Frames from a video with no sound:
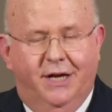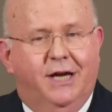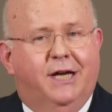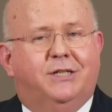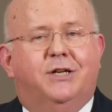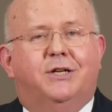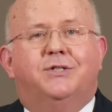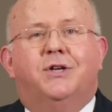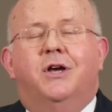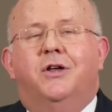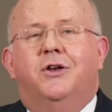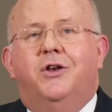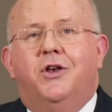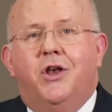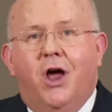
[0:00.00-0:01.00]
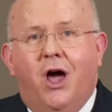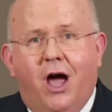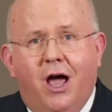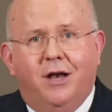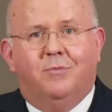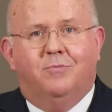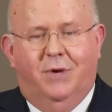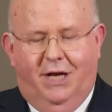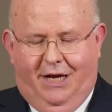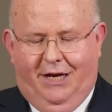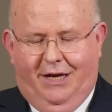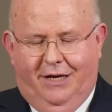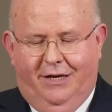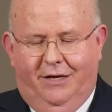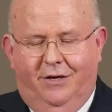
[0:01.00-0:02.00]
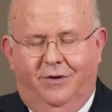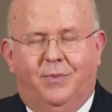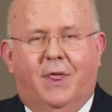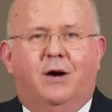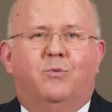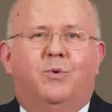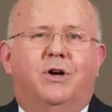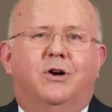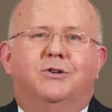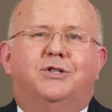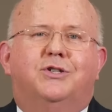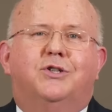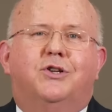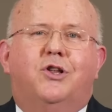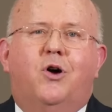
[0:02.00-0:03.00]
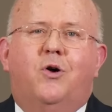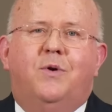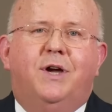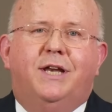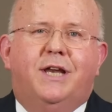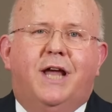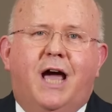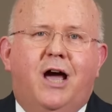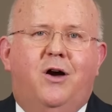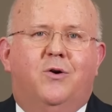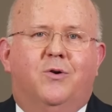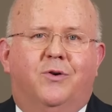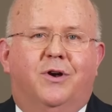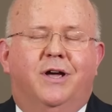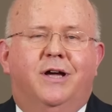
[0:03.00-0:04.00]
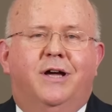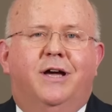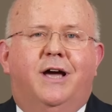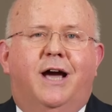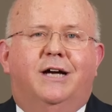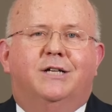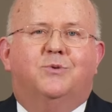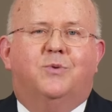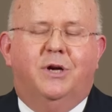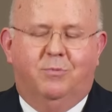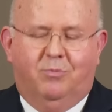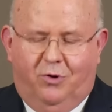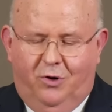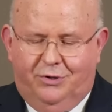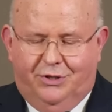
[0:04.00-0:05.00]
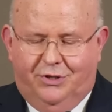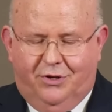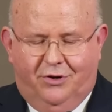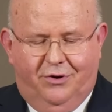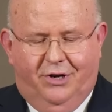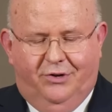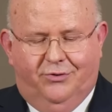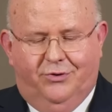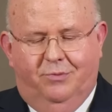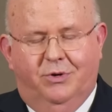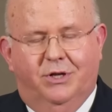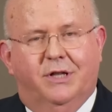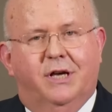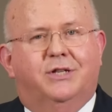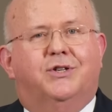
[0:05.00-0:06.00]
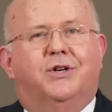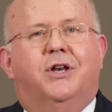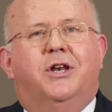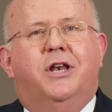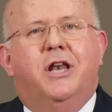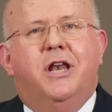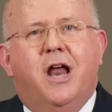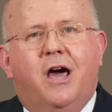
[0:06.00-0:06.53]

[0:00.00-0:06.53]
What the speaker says: It does not mean that we are slowing down as we approach the Great Tribulation.